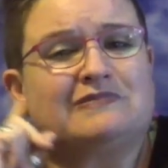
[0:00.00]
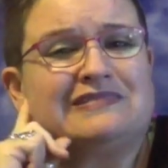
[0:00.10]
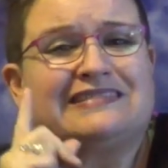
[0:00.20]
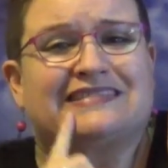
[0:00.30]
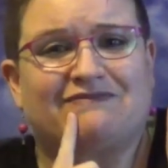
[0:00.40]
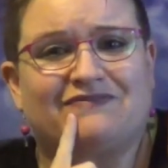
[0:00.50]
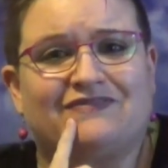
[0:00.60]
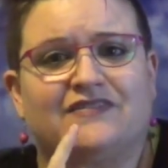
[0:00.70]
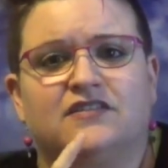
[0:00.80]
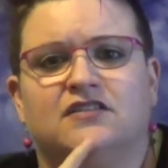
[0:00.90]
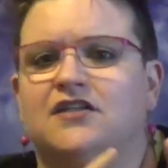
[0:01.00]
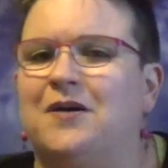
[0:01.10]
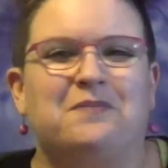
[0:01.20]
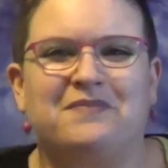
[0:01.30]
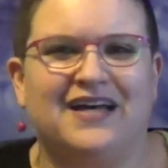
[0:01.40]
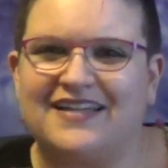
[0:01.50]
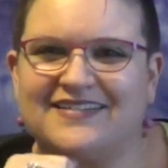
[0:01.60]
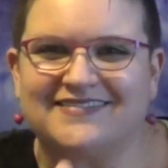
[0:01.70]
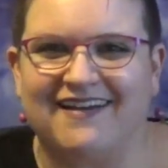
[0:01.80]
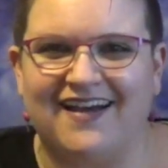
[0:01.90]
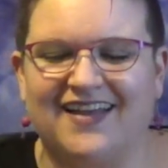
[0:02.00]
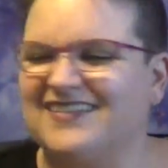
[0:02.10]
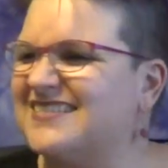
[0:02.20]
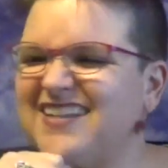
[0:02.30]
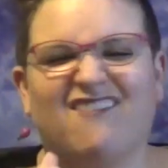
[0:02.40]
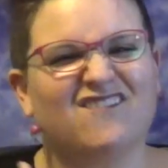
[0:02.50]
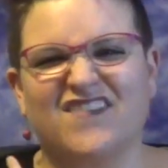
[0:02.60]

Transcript: So I definitely could label